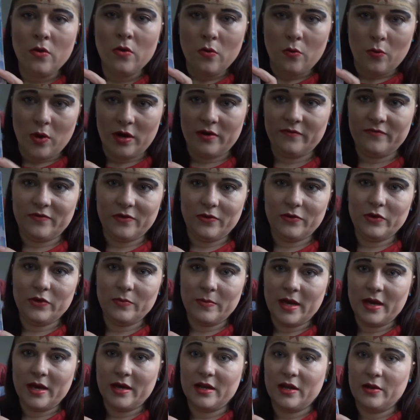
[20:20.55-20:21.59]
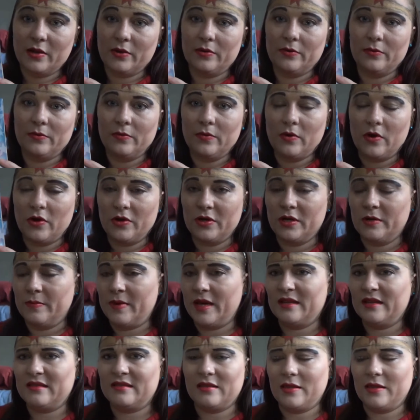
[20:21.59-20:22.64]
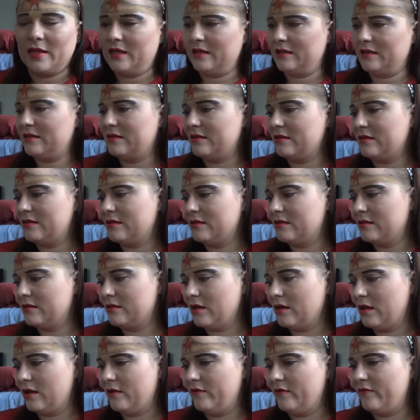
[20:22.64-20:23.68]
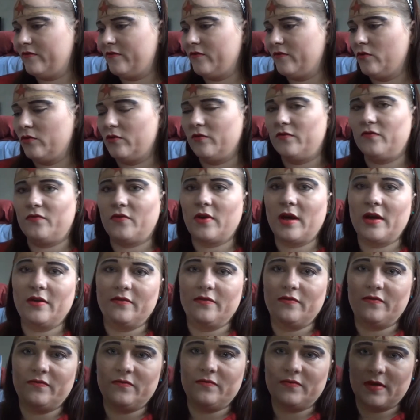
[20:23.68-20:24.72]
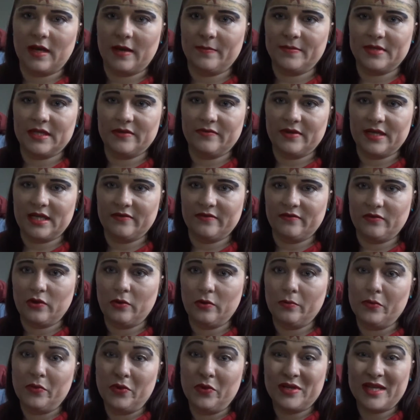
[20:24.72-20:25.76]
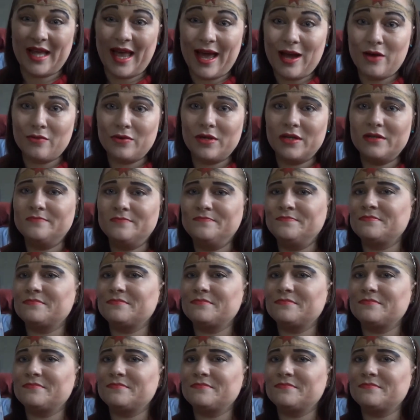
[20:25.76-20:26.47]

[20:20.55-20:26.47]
one volume out and only about, I think, 4 or 5 77 comic books out.